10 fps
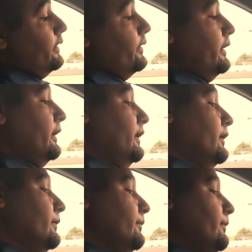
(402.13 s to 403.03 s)

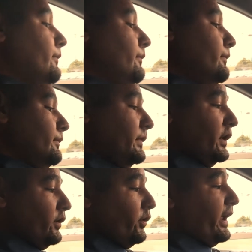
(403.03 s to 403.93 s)

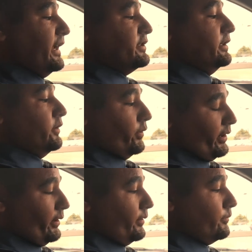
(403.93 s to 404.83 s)
your location or
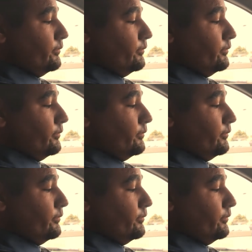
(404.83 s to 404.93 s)
your